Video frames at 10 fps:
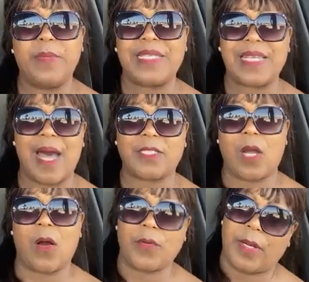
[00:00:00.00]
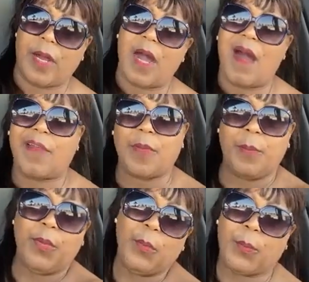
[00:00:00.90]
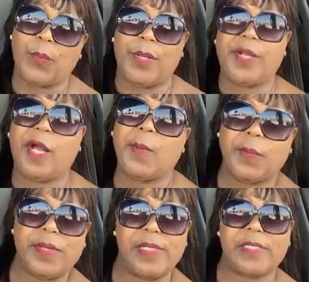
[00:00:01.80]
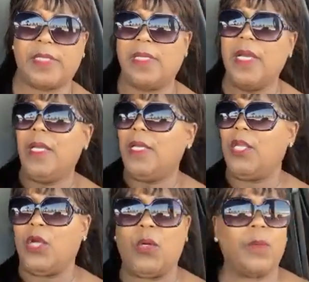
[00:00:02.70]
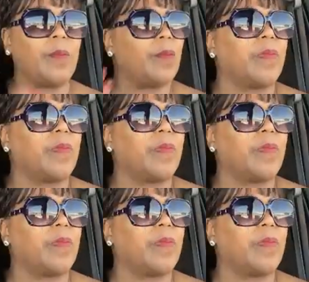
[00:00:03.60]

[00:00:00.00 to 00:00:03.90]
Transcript: besides all the other people and companies. And you know,